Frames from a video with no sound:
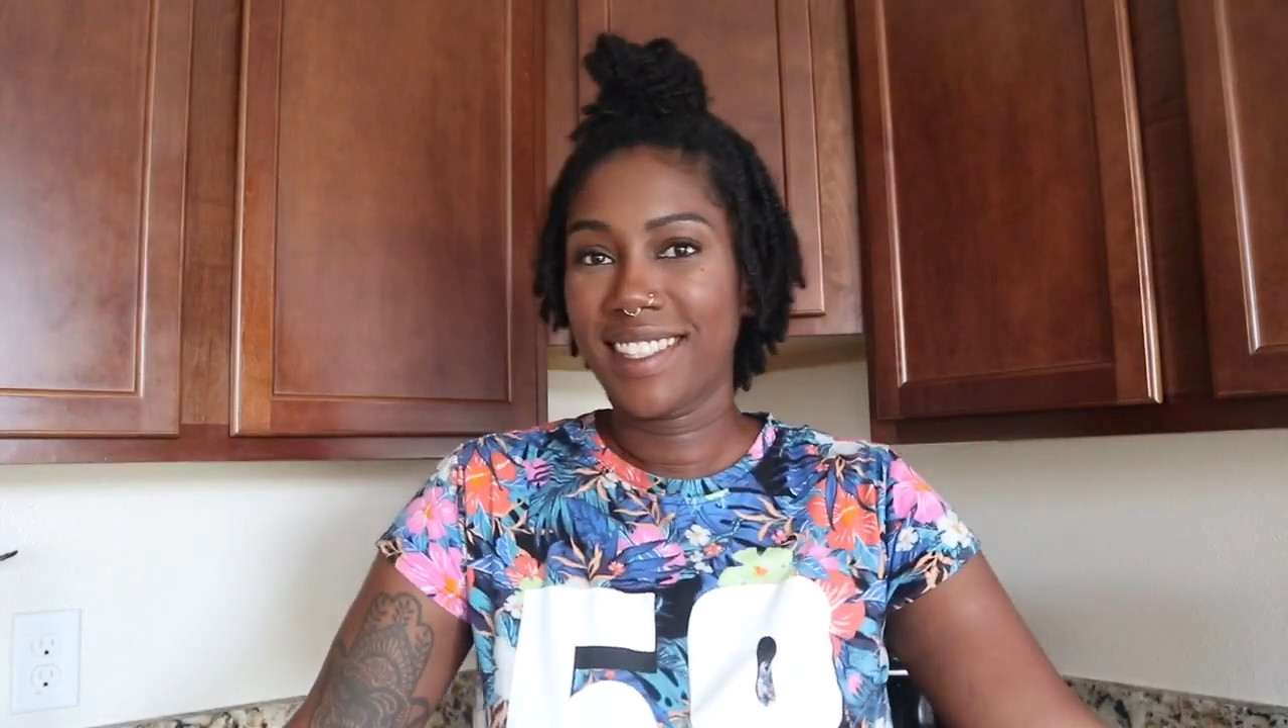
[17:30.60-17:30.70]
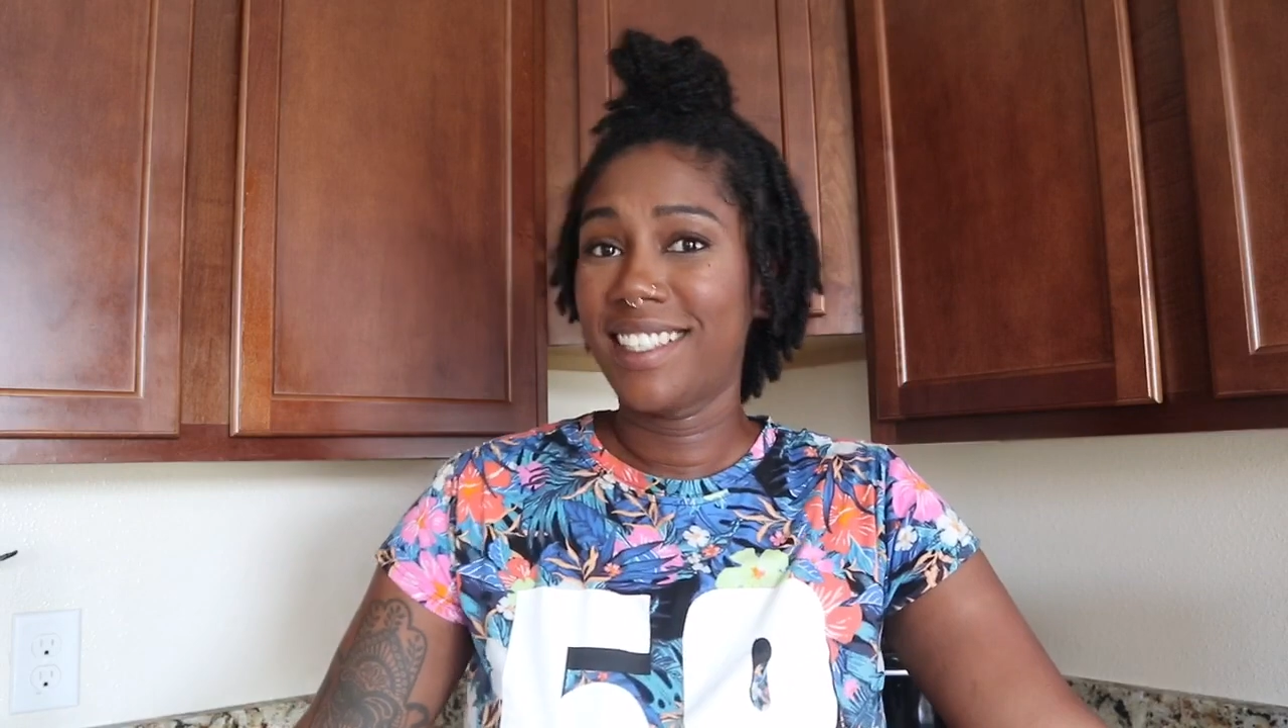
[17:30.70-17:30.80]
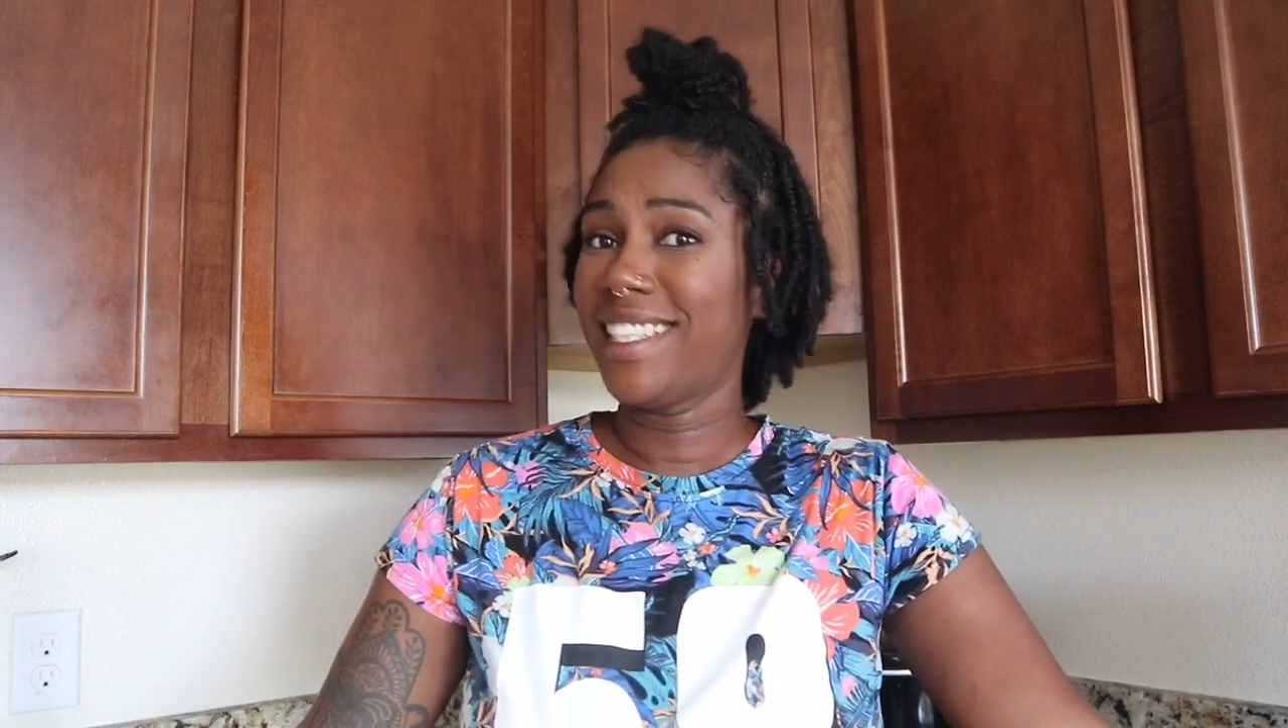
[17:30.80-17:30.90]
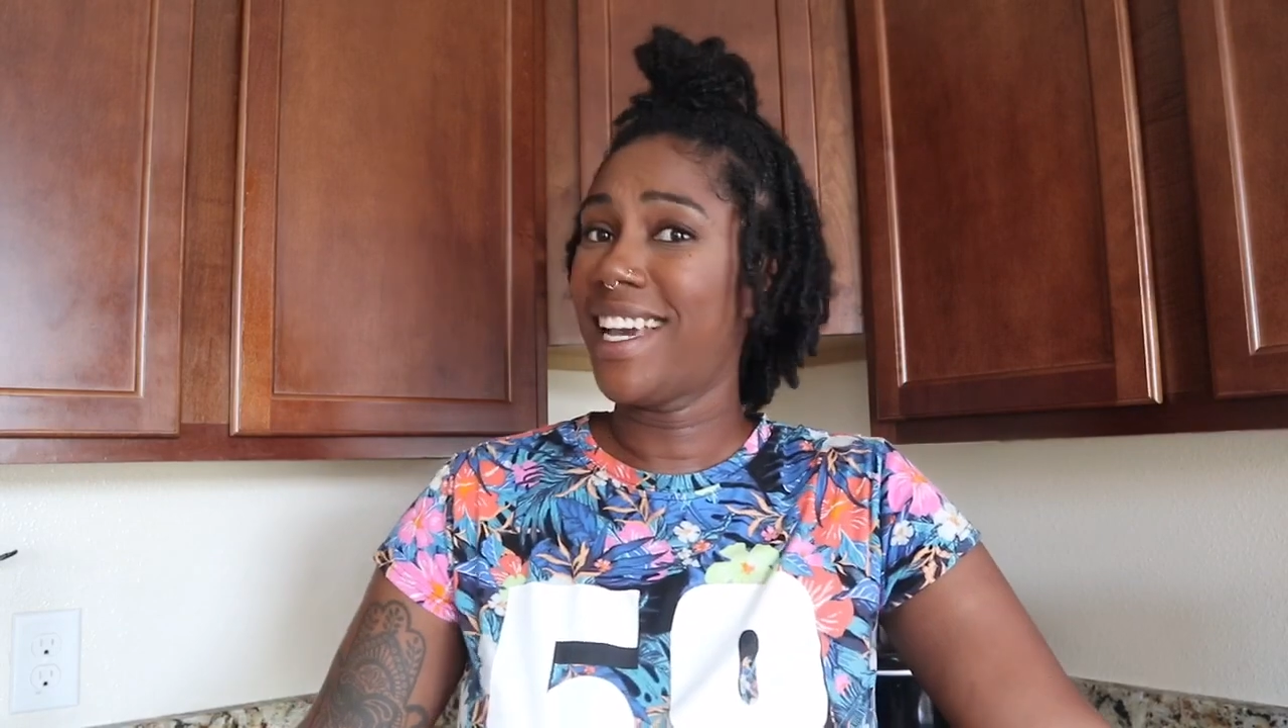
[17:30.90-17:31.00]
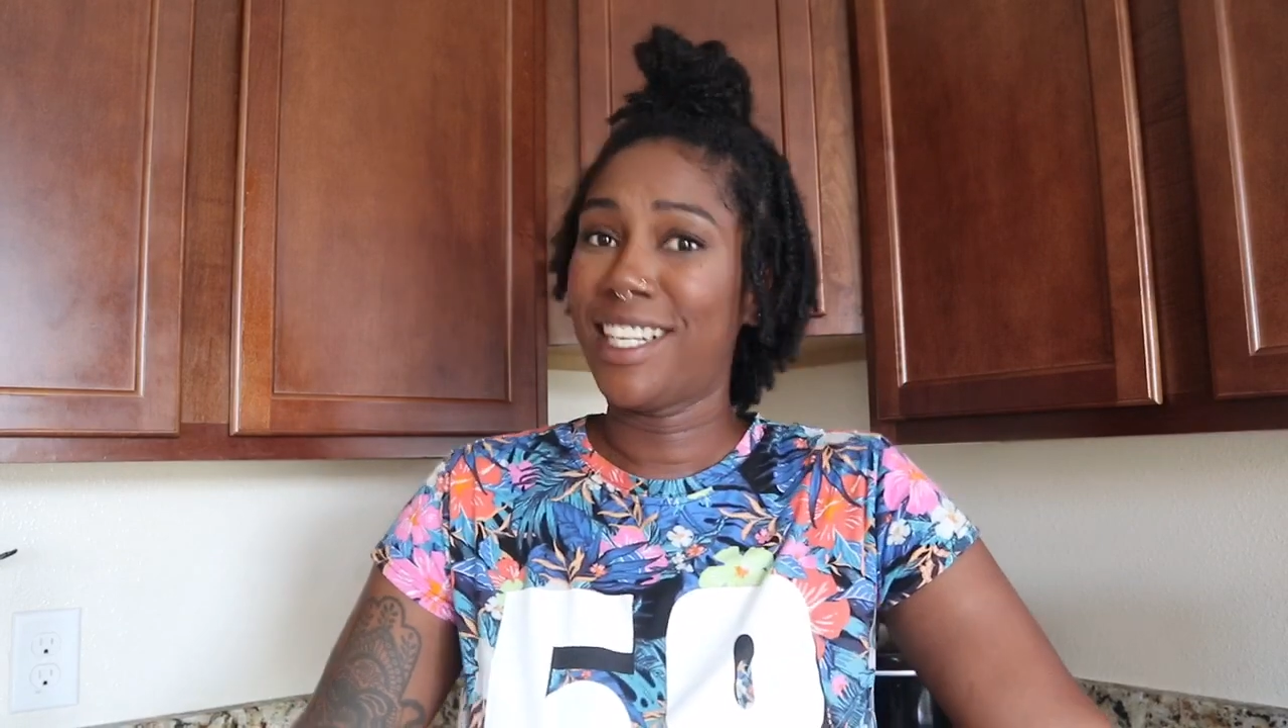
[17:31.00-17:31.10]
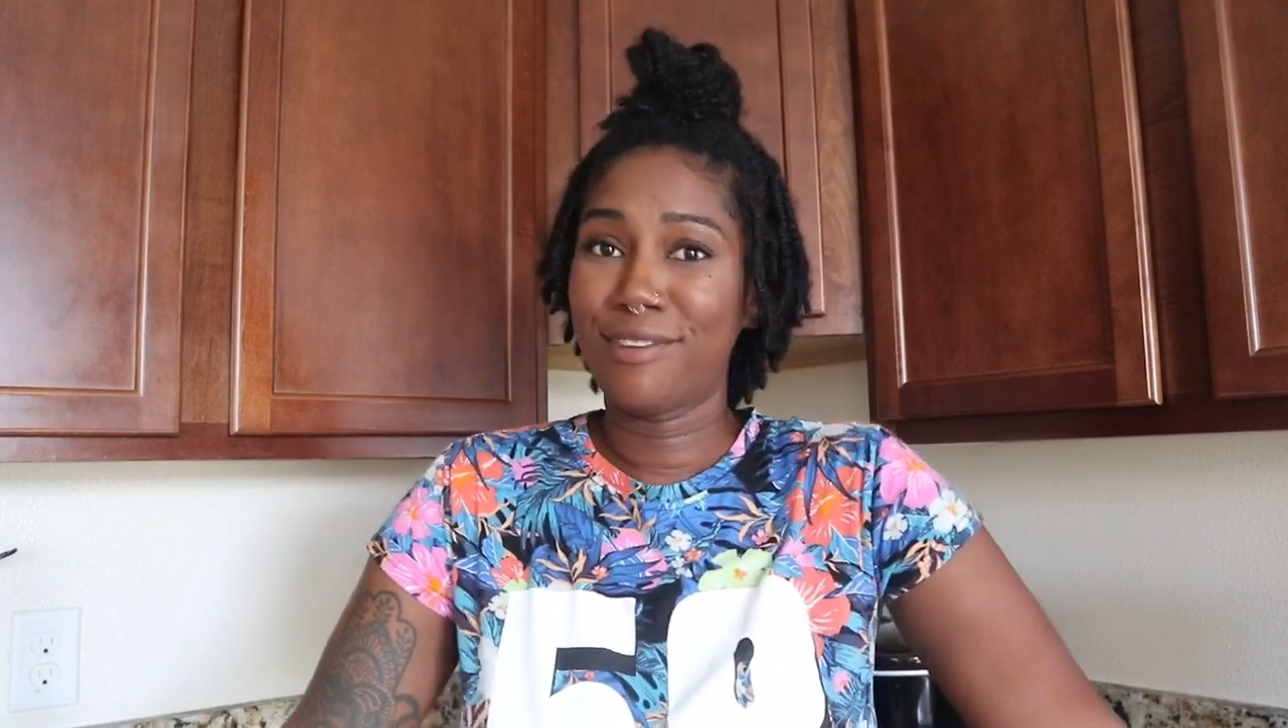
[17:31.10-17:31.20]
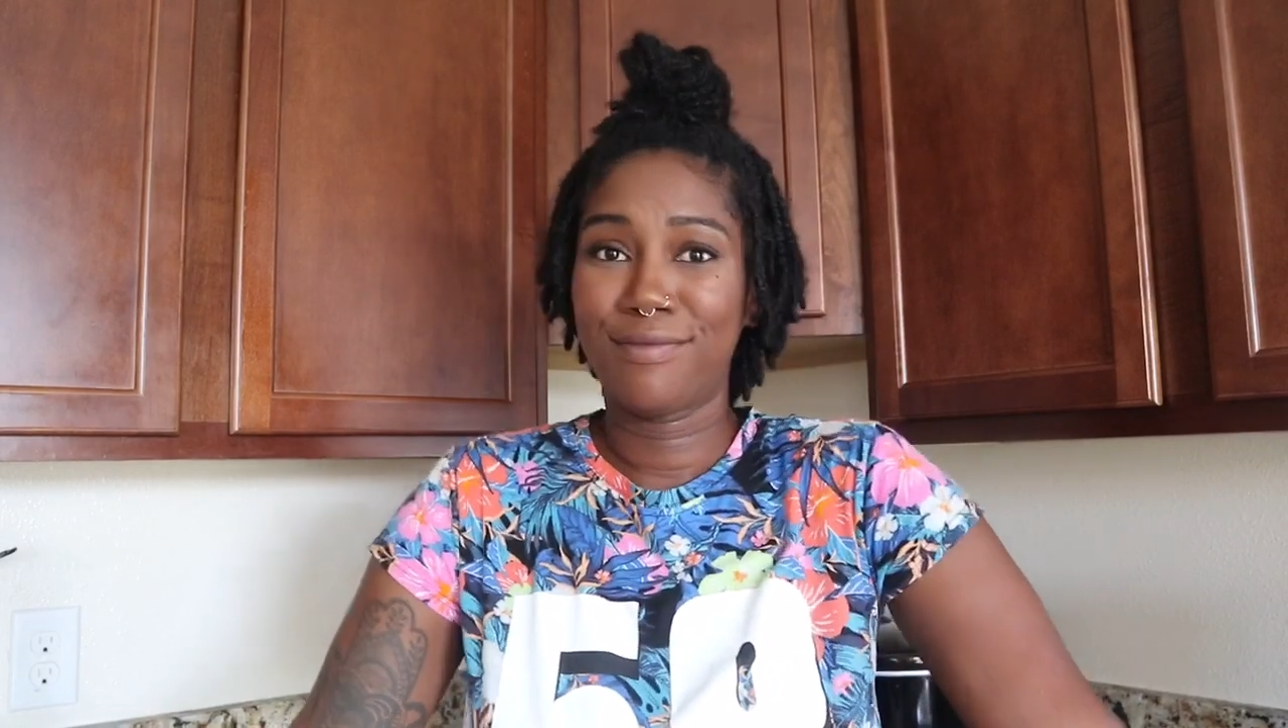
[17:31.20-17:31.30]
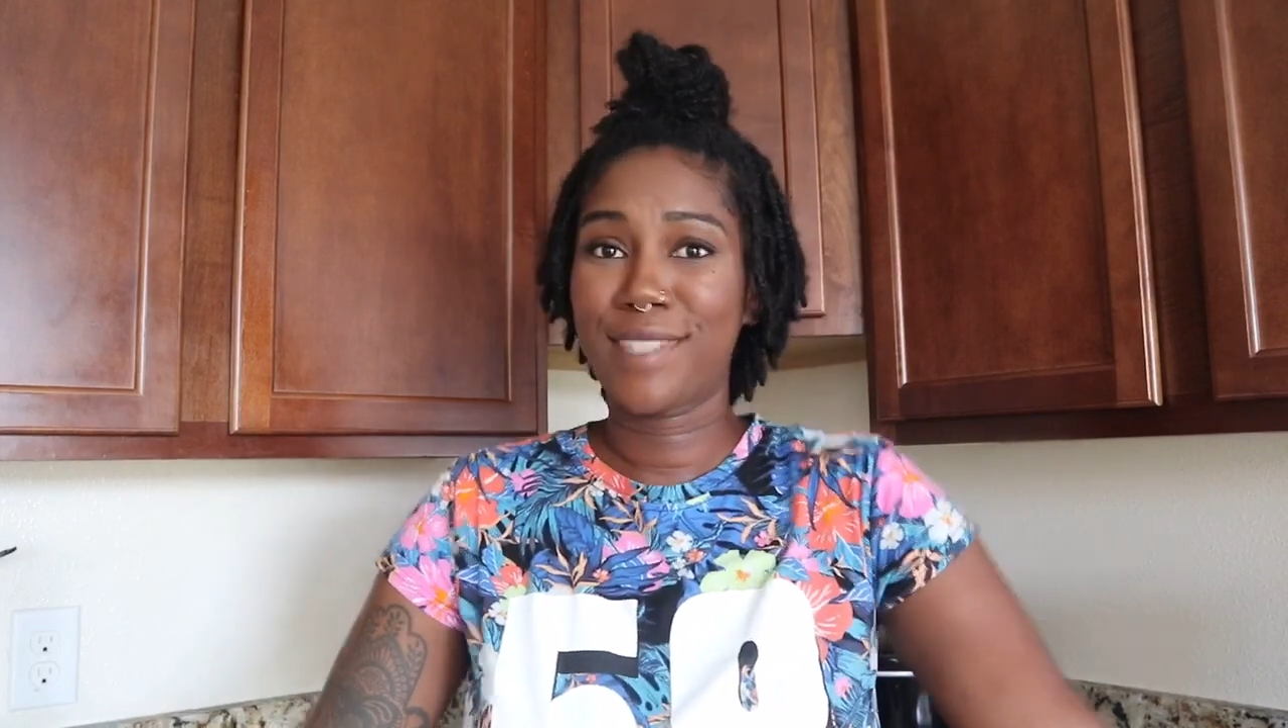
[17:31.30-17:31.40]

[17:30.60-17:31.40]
Yeah,